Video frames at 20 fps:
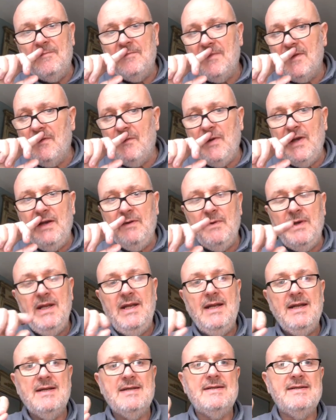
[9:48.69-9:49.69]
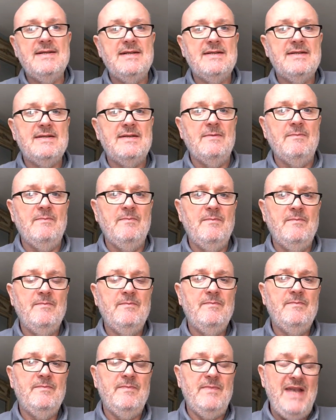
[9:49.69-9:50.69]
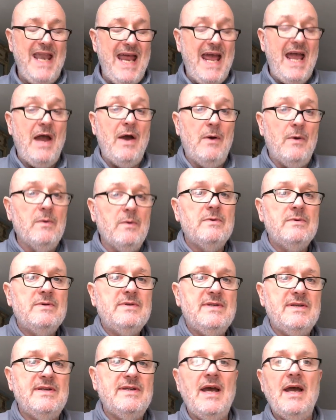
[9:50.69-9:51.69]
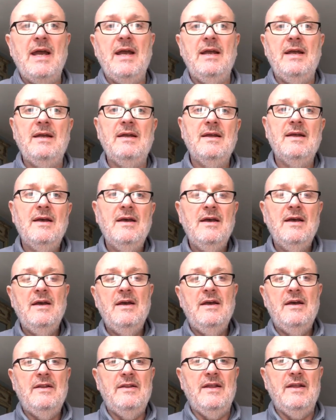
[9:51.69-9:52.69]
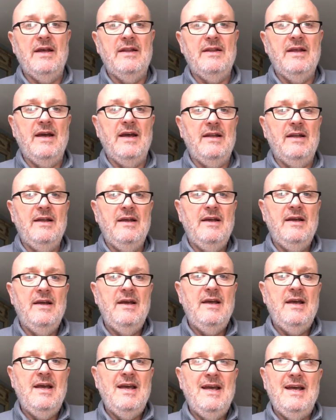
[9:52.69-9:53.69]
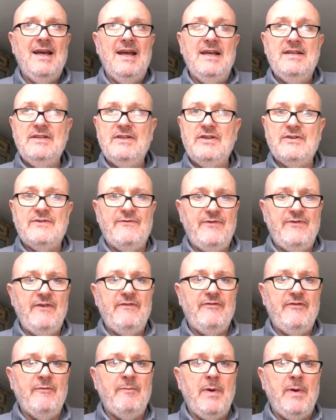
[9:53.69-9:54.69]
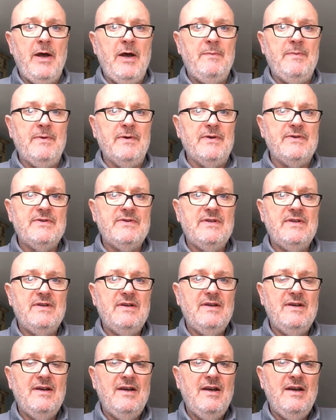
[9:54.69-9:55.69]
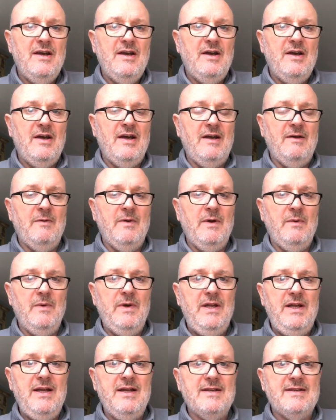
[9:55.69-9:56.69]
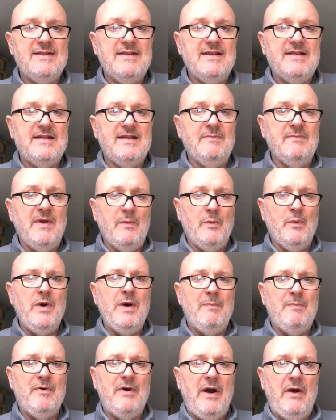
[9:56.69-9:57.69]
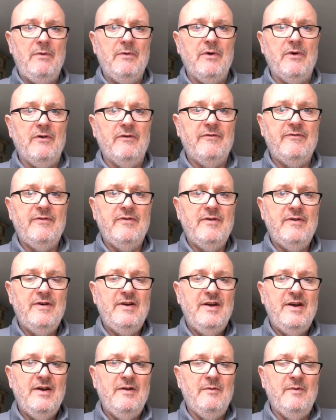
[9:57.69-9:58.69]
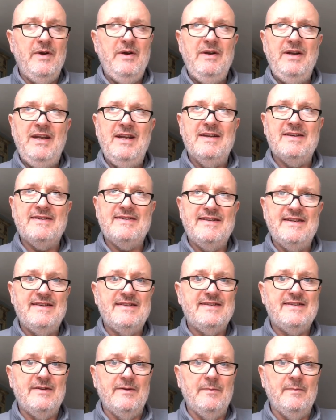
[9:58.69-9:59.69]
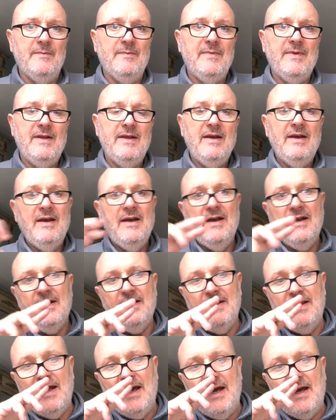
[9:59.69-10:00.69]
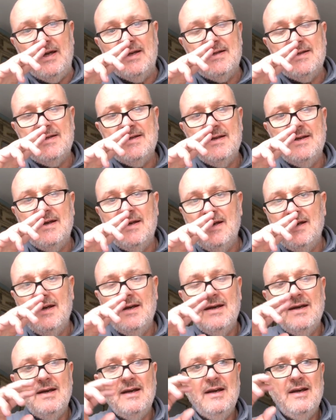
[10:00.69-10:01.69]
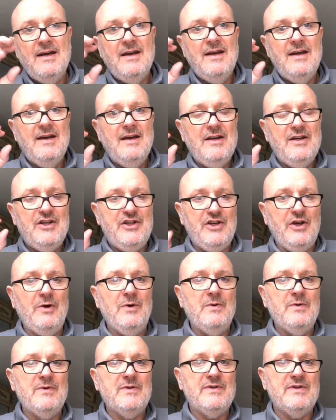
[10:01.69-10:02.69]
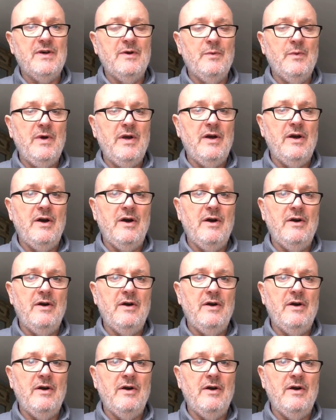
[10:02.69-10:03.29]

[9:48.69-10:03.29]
We need a system now, today, that isn't just fit for purpose. We need a system that we're proud of. We need a system that shows that we are